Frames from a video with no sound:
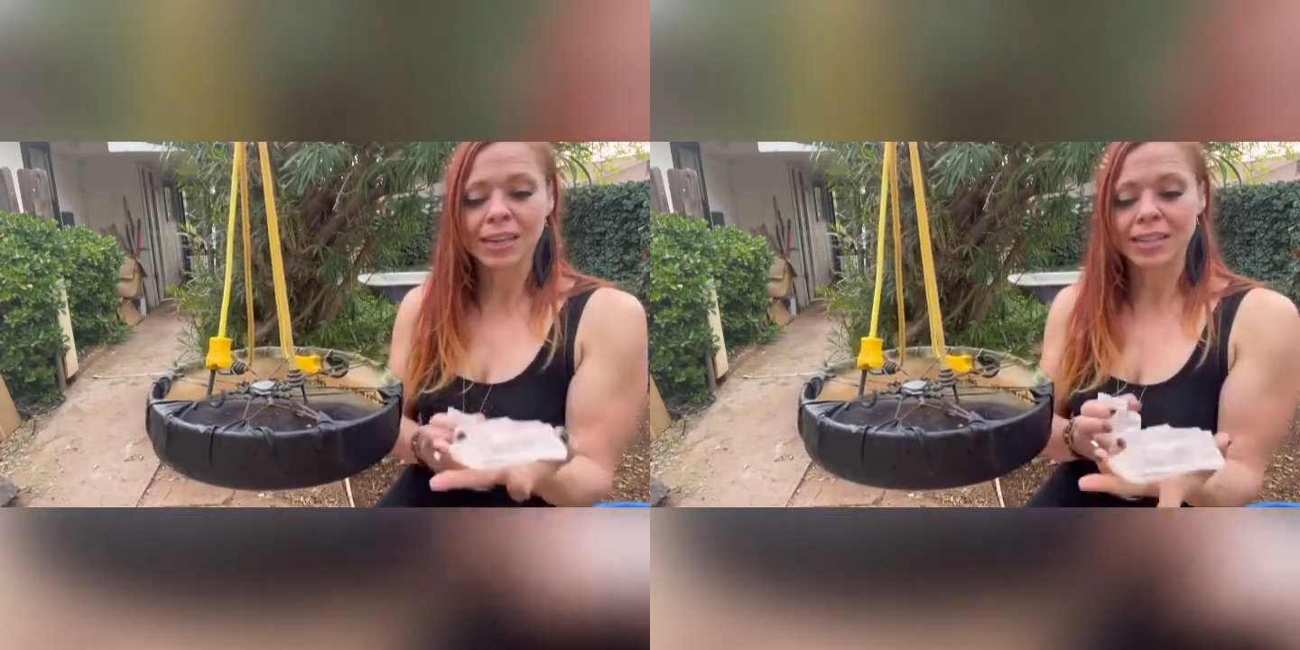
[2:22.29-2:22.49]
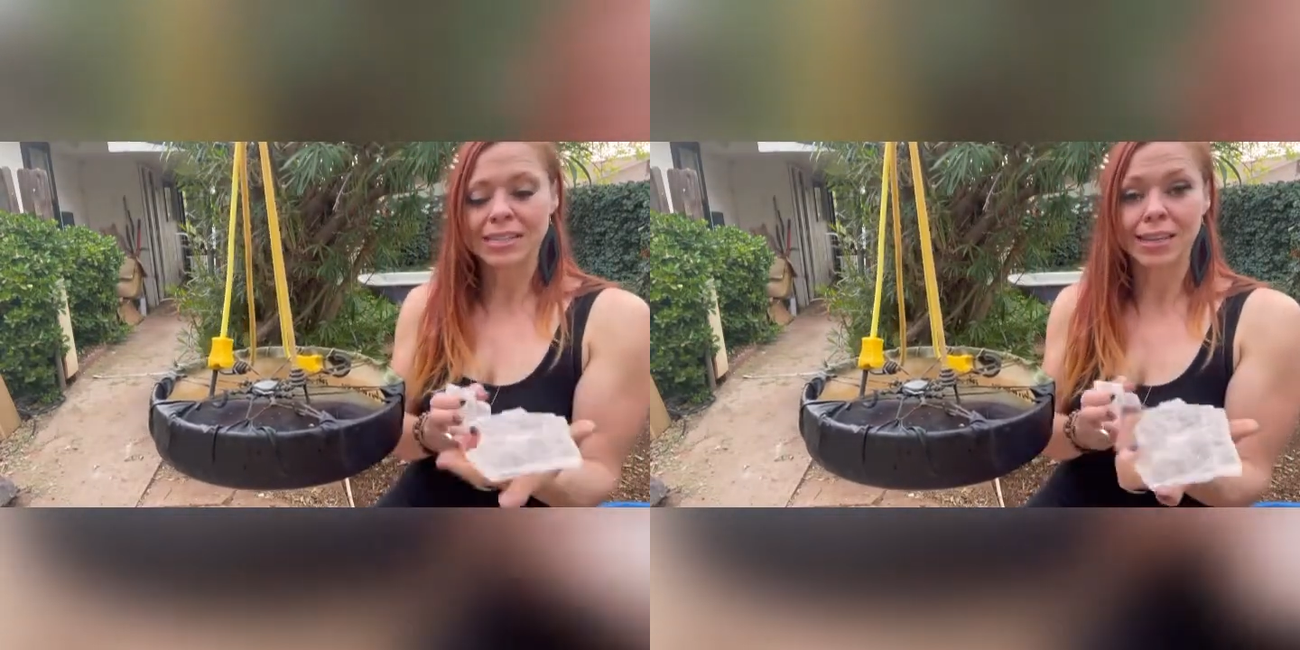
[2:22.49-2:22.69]

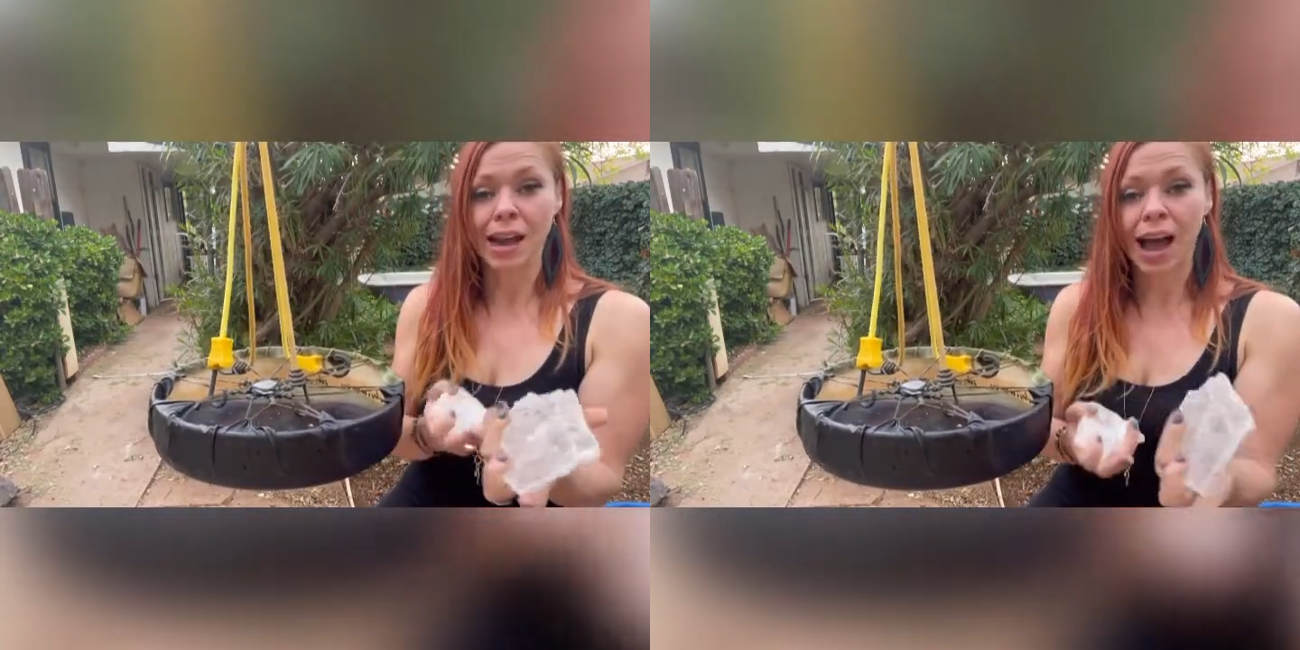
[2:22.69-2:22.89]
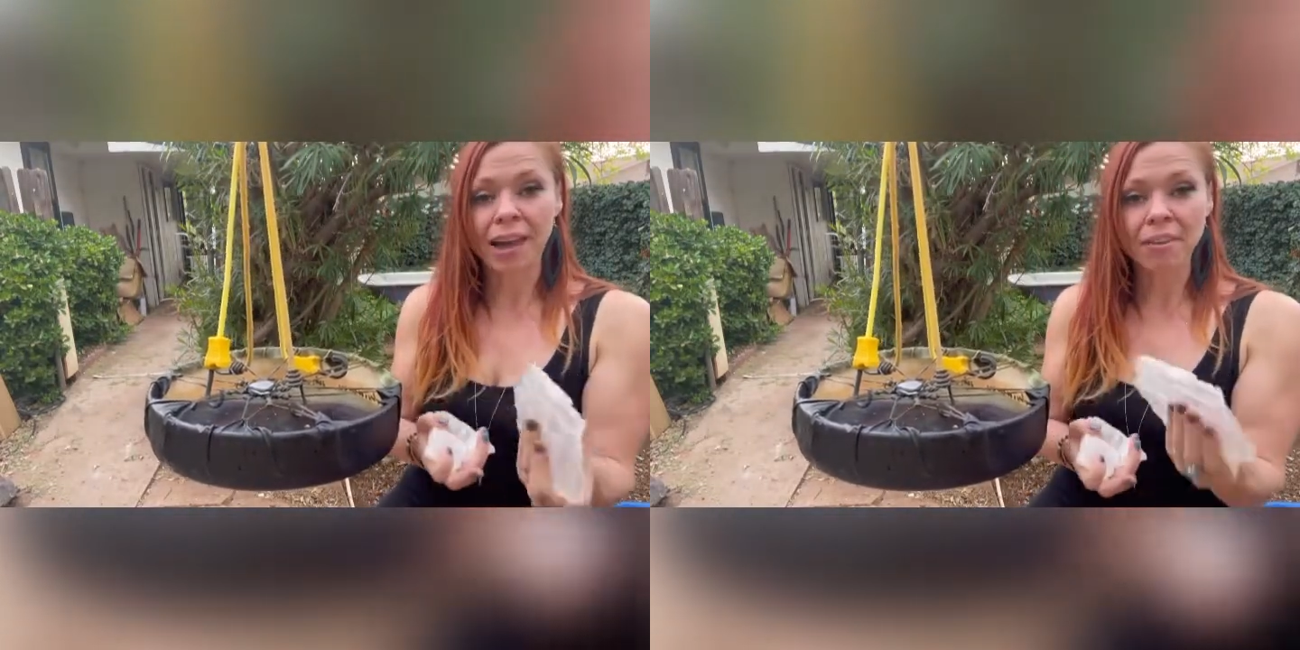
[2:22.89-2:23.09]
is it
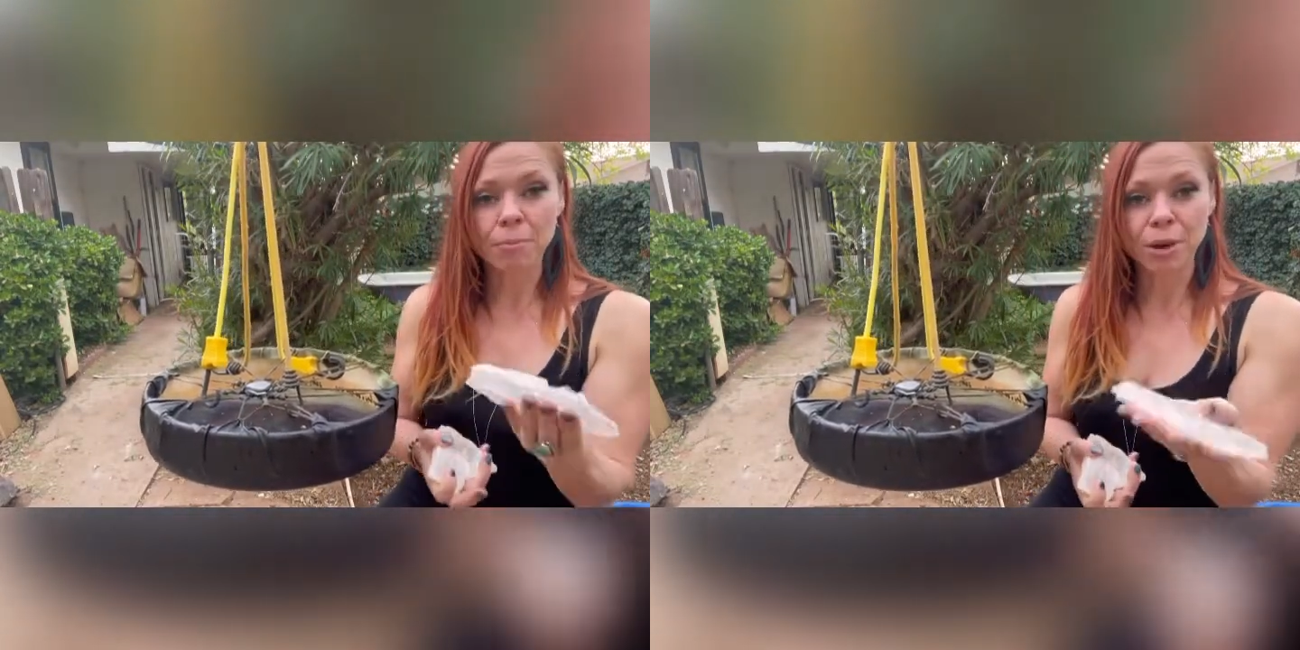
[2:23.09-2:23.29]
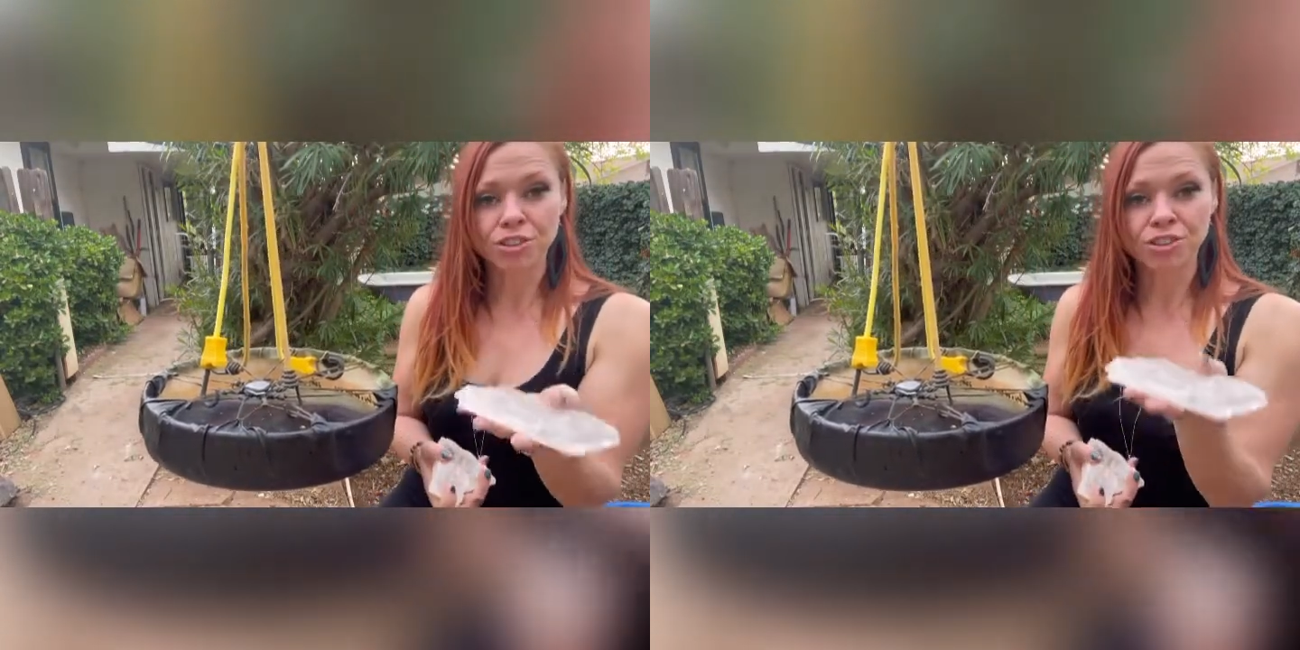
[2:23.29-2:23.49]
high
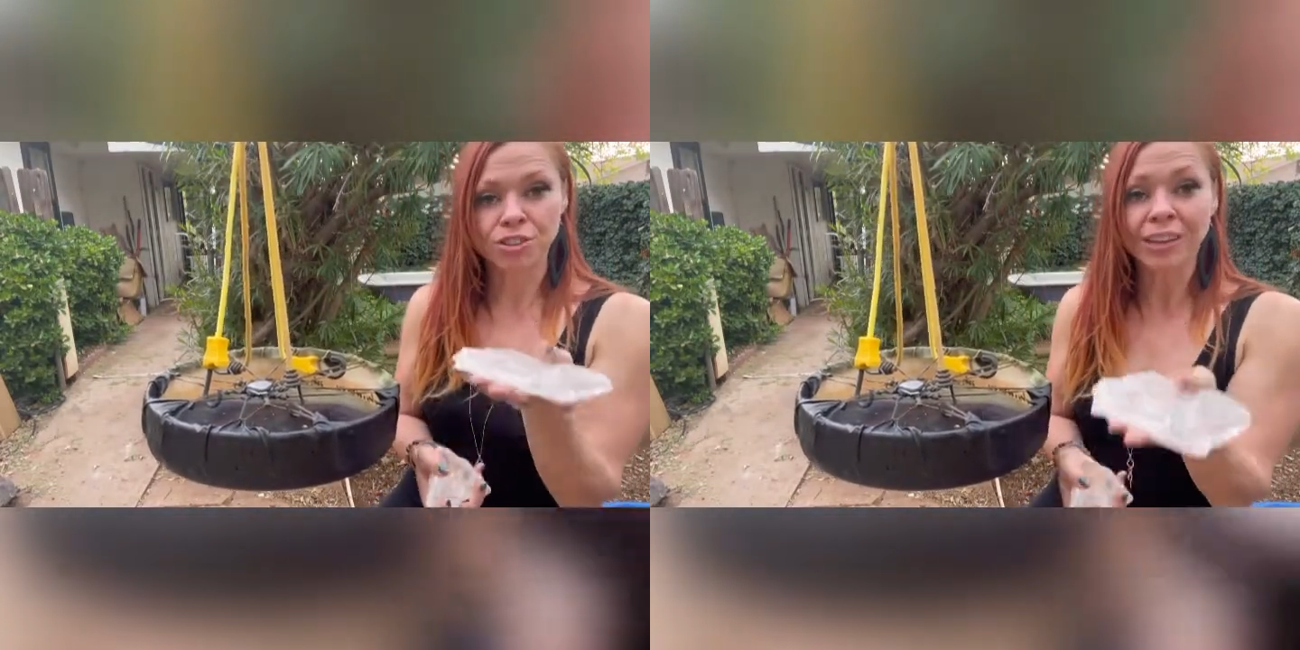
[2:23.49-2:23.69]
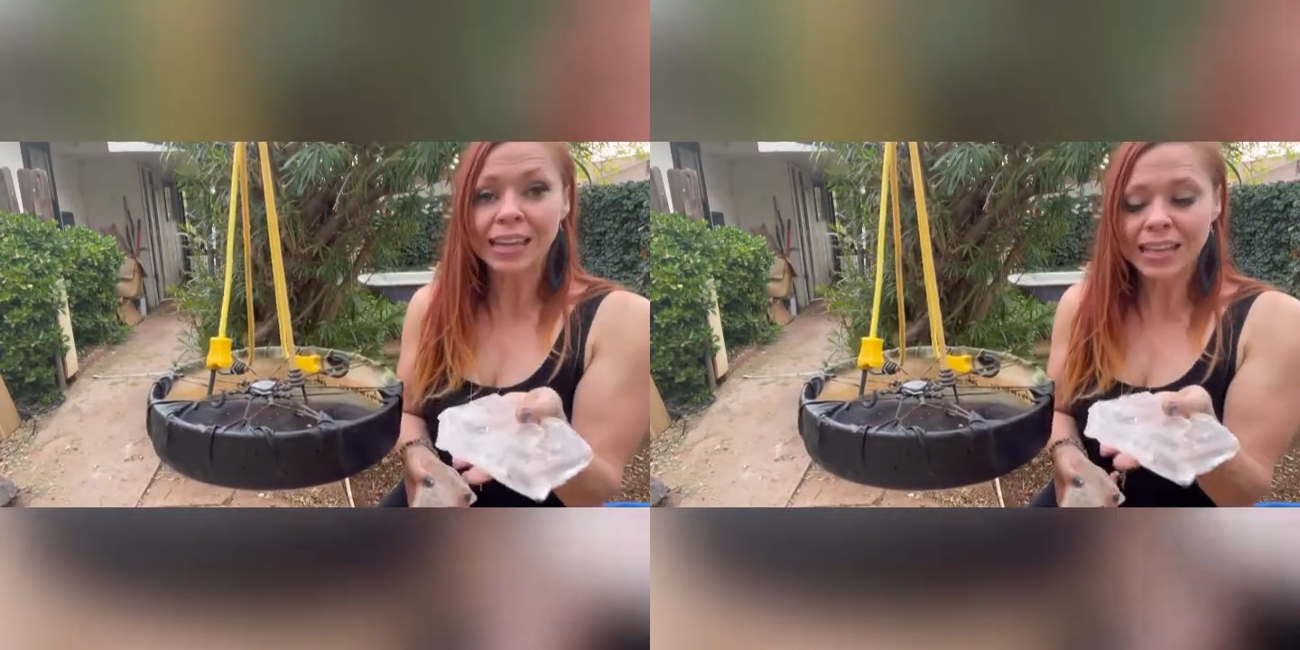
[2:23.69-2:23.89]
vibrational
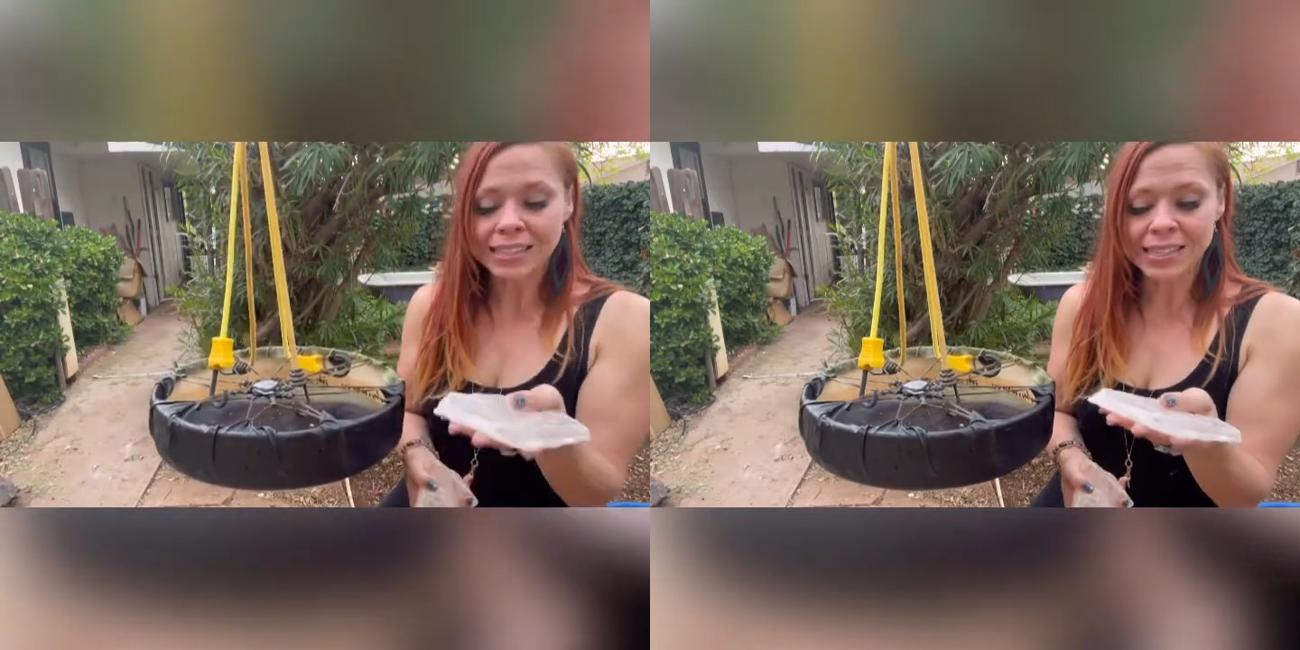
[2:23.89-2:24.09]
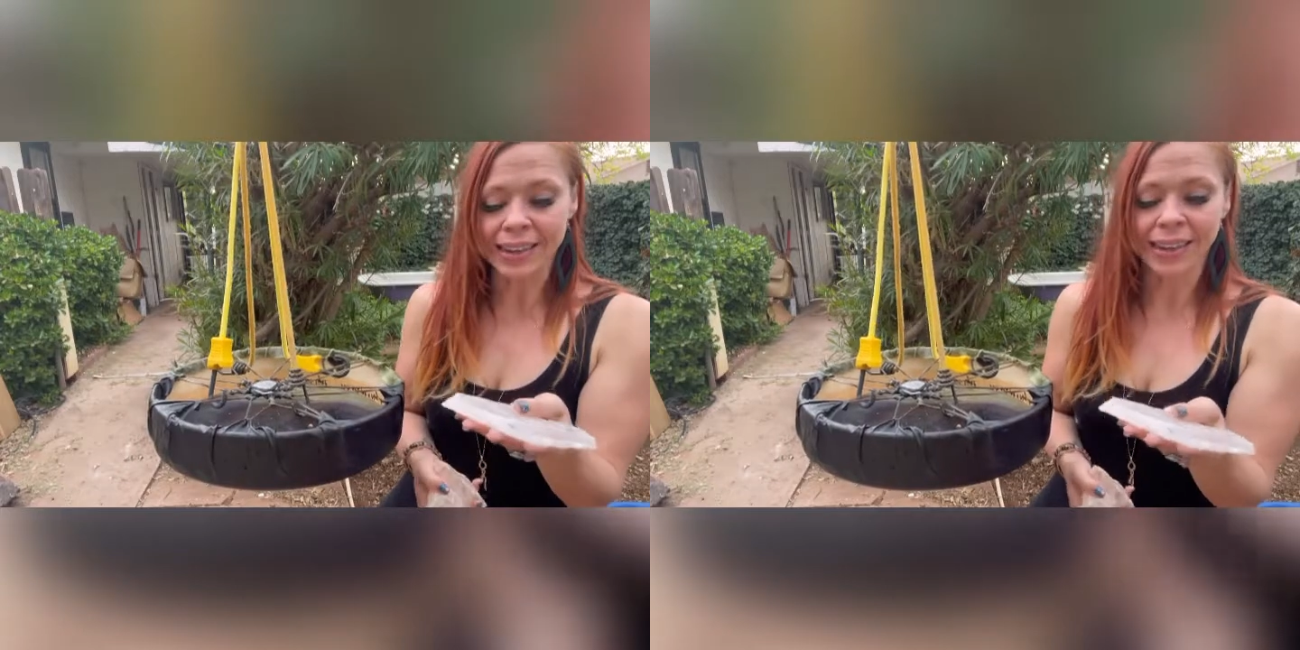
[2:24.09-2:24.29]

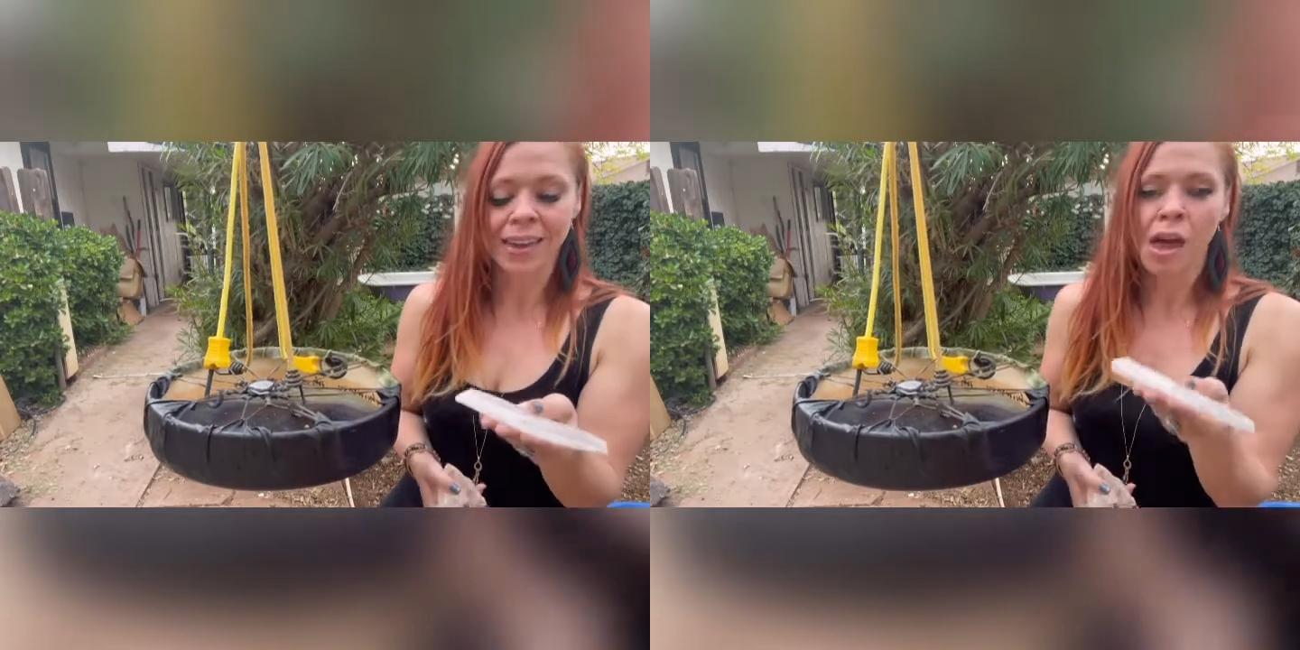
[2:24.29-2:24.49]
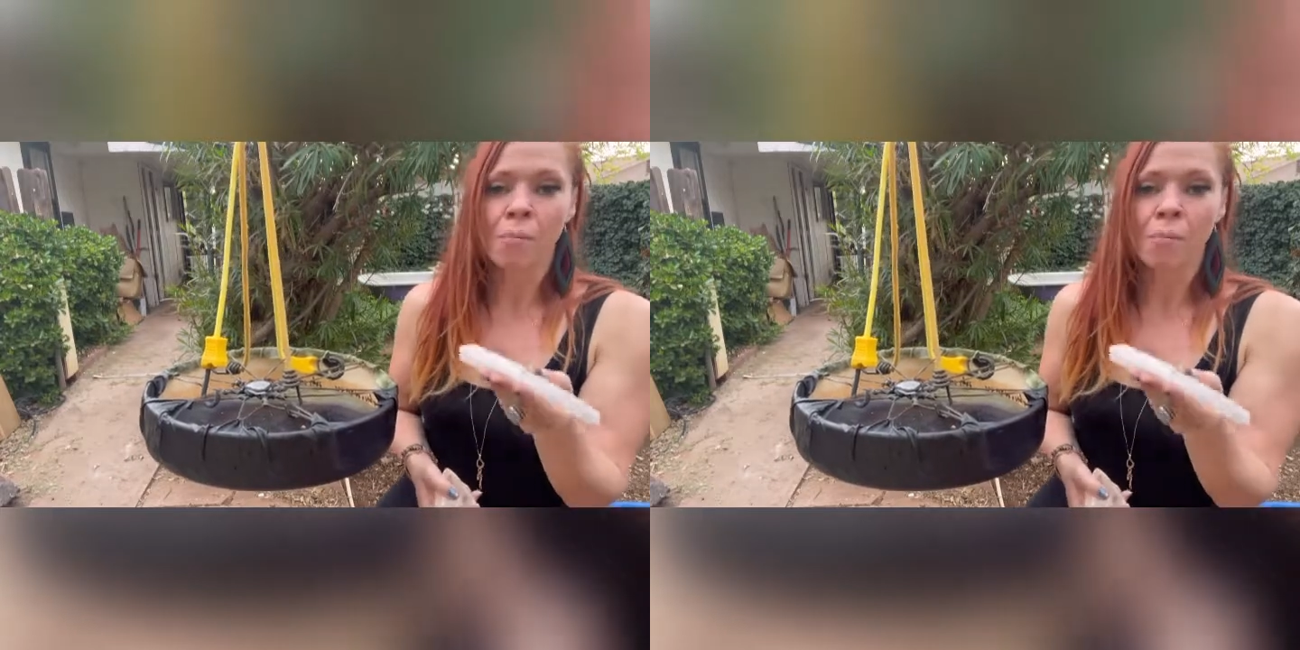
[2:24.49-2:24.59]
cleansing,